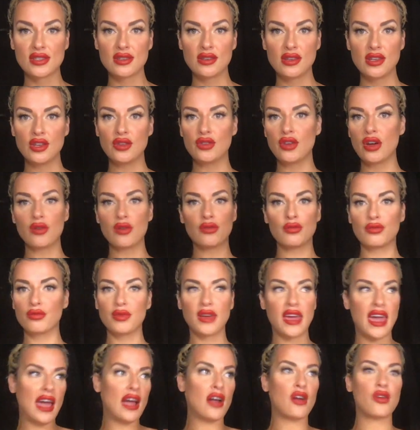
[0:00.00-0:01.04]
You don't
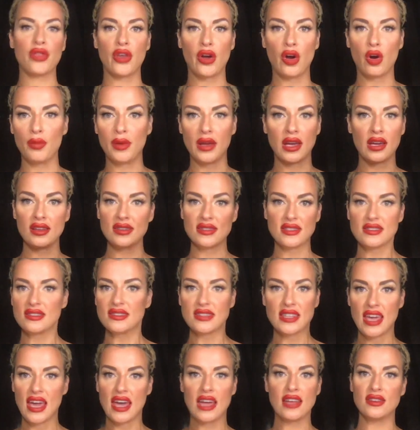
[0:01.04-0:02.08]
care though, because it's
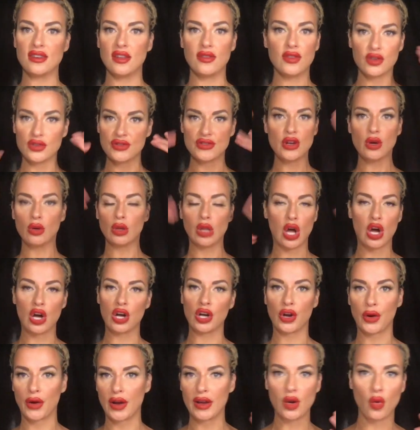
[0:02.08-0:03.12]
the end and there's no
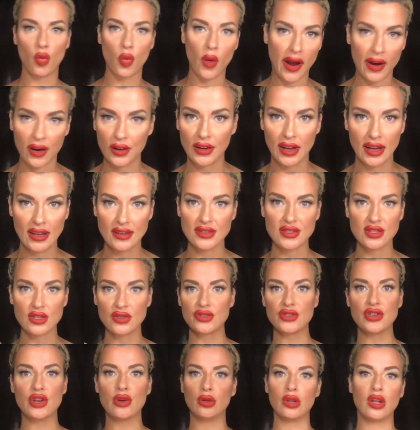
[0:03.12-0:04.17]
longer an awareness. There's
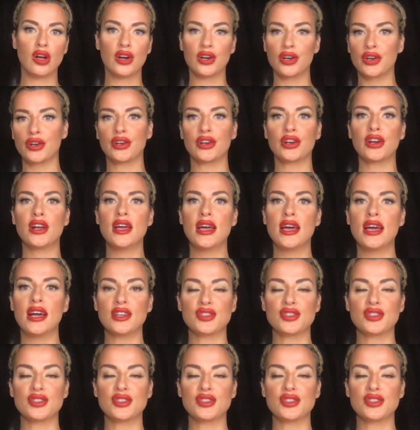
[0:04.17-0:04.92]
no longer a